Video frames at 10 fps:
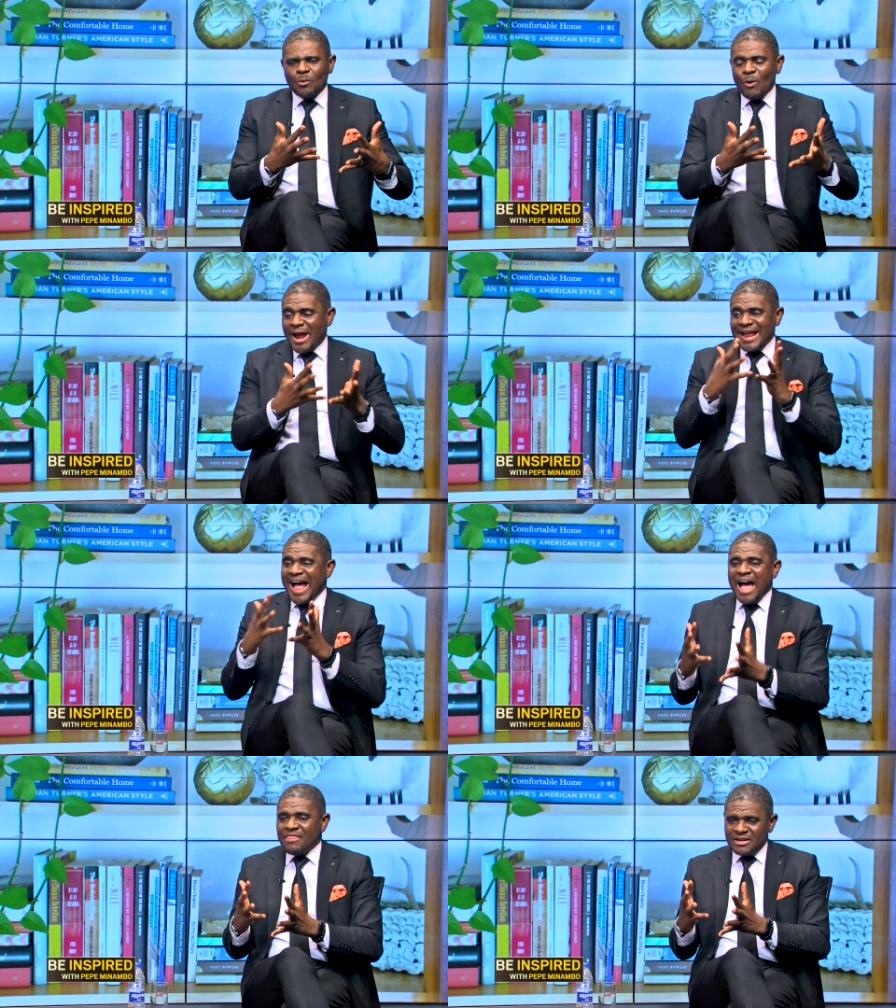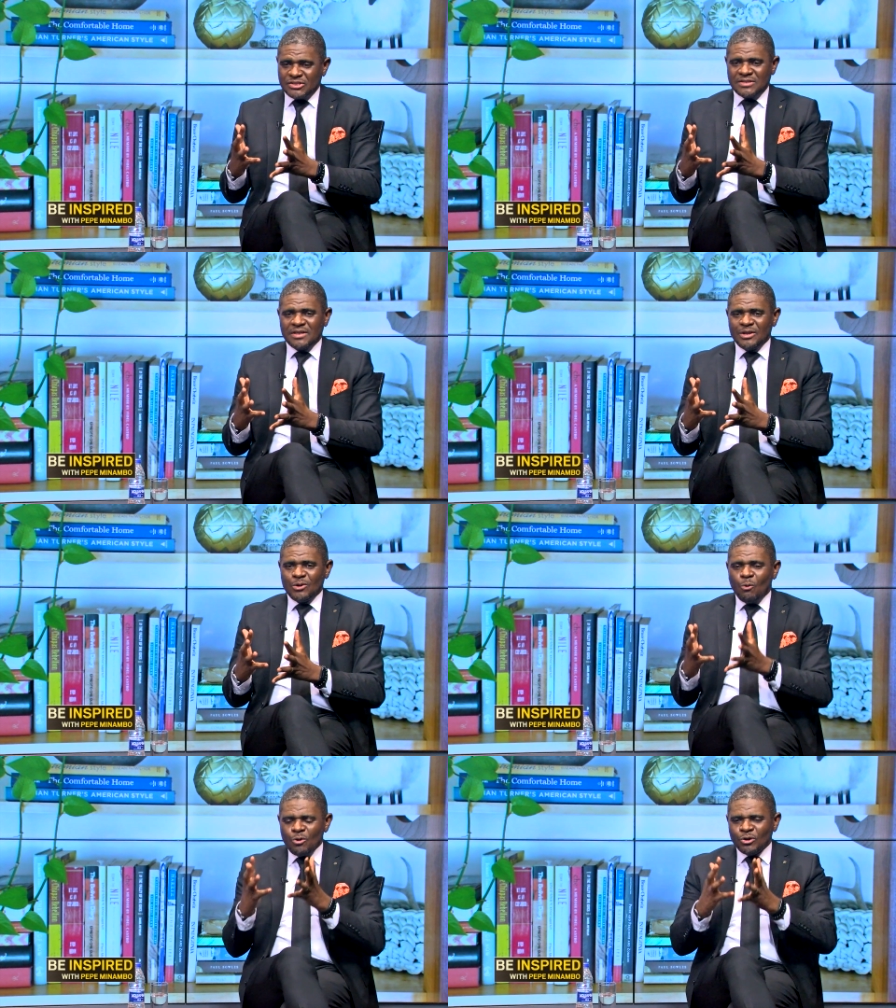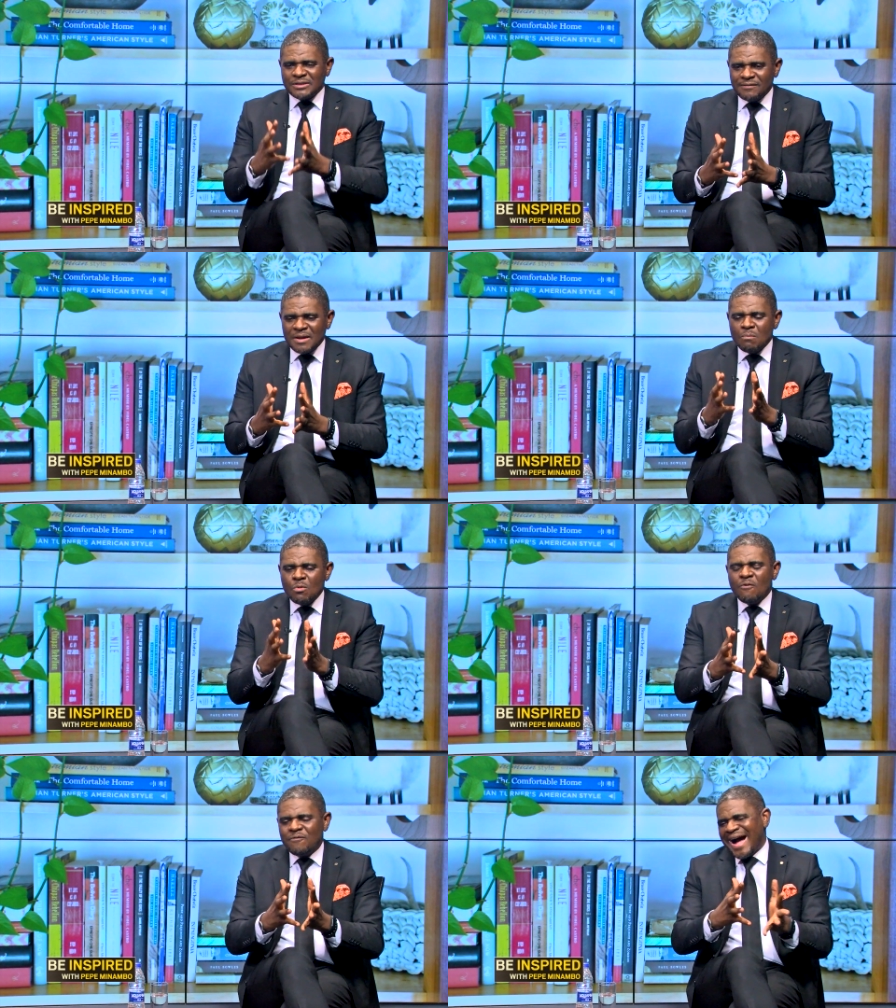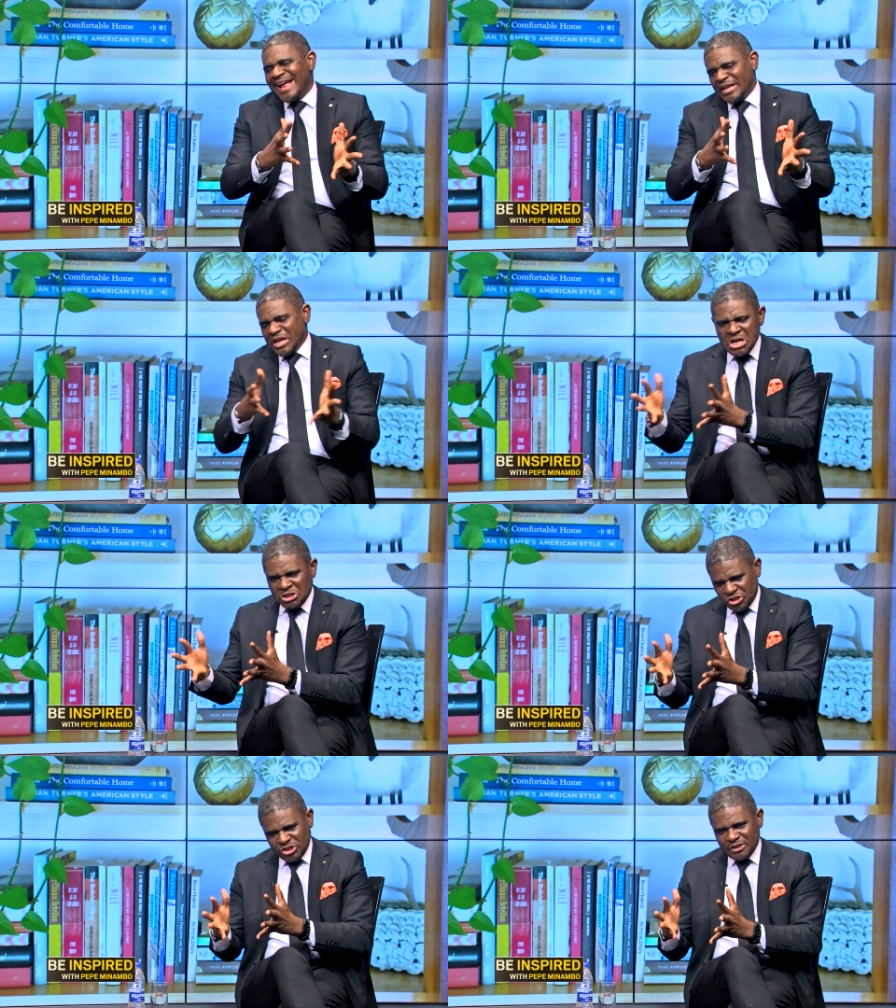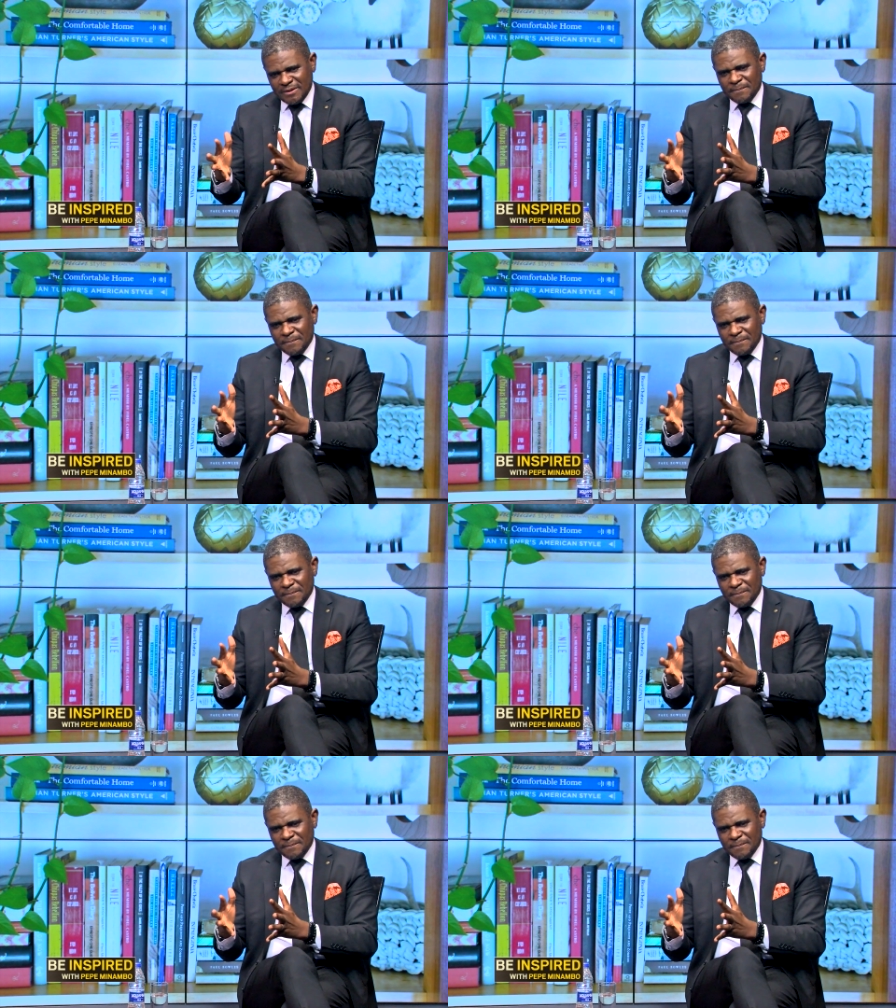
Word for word: while others will not even move an inch?